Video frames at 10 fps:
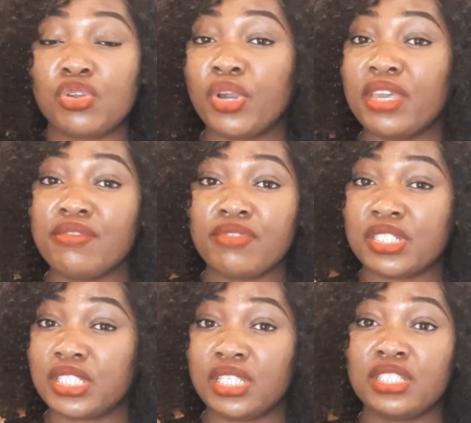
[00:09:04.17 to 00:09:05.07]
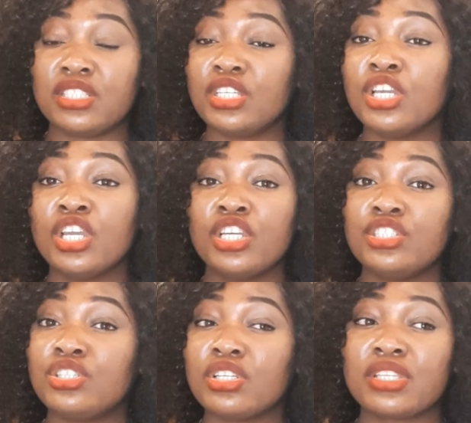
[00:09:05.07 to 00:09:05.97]
your infertility,
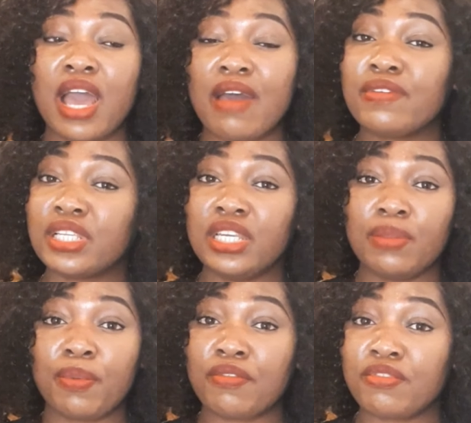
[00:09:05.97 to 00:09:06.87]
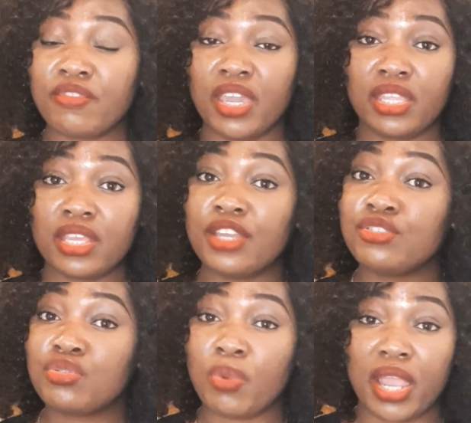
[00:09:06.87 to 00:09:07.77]
just have a leap of faith
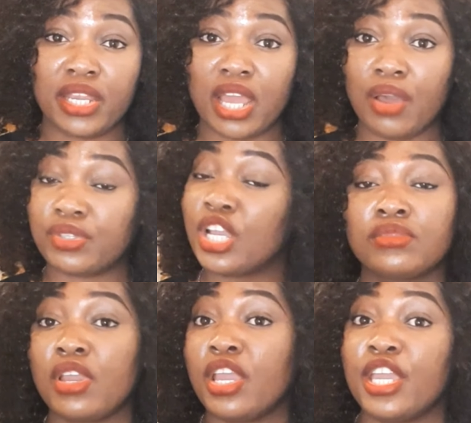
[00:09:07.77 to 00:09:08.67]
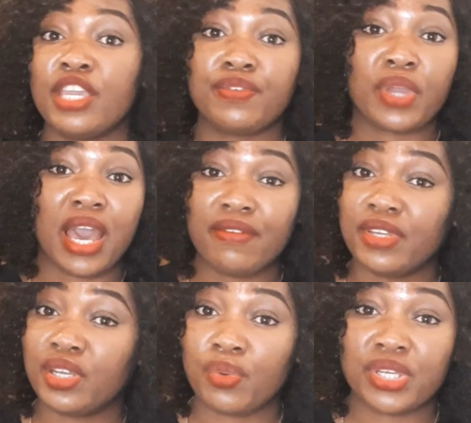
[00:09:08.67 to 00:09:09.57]
and try it out. If you have
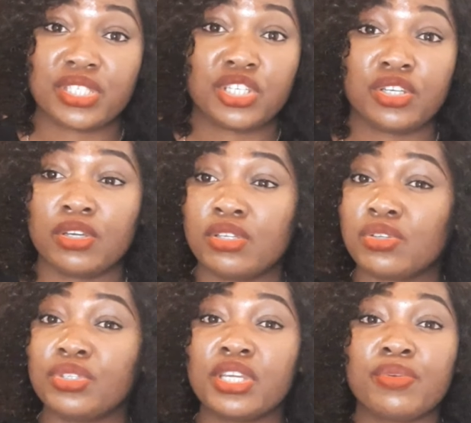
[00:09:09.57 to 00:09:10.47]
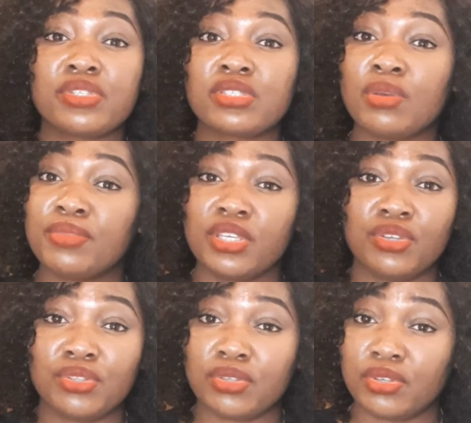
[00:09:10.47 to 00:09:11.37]
any questions or there is something
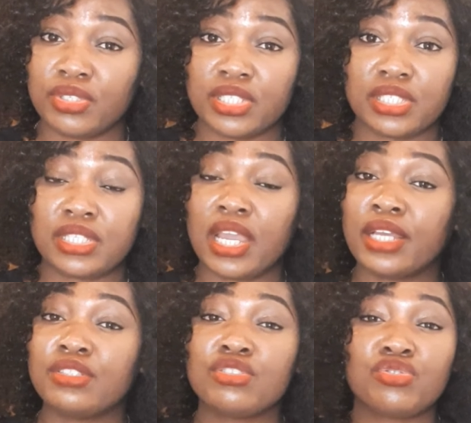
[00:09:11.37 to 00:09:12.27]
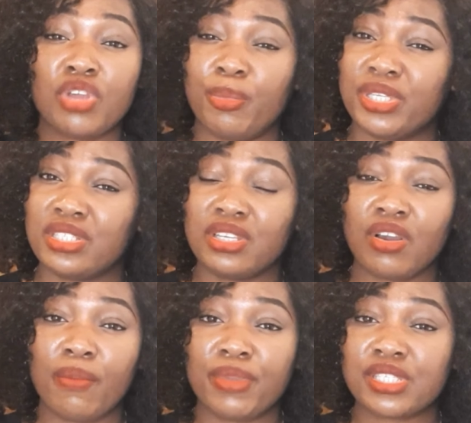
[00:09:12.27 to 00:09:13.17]
you don't understand, drop it in the
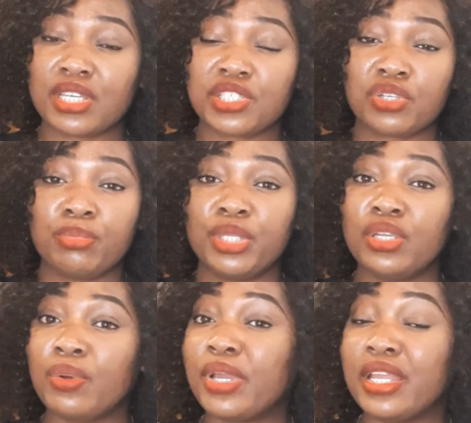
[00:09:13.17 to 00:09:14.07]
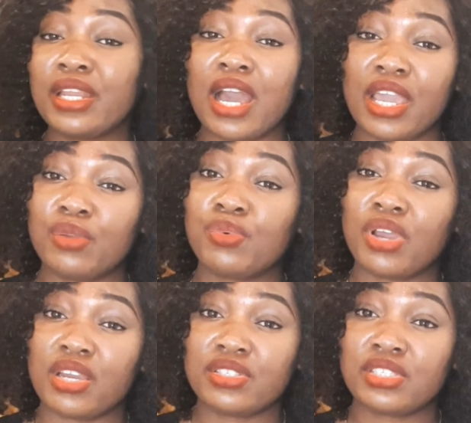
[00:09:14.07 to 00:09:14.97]
comment section below and I
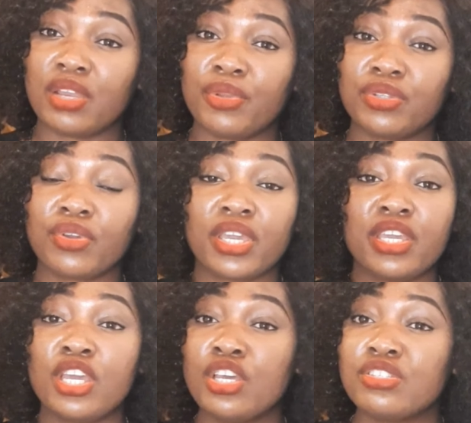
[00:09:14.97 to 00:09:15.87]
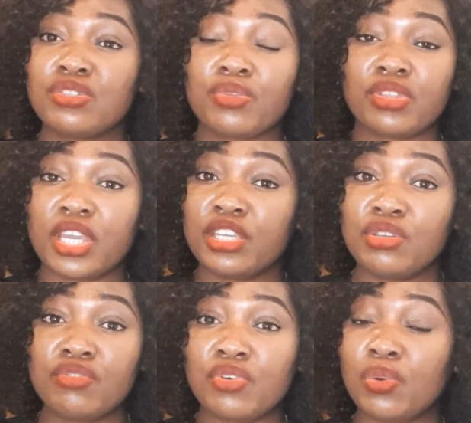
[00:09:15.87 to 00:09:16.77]
will answer it. Okay, so thank
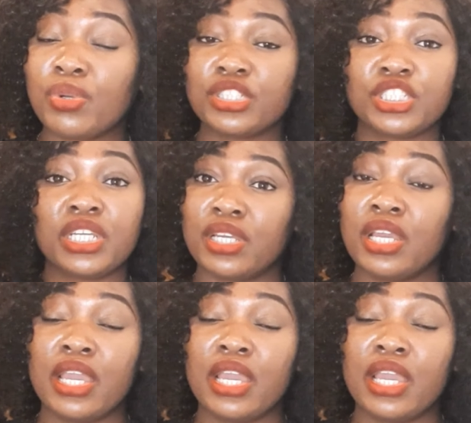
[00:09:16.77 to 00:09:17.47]
you for watching,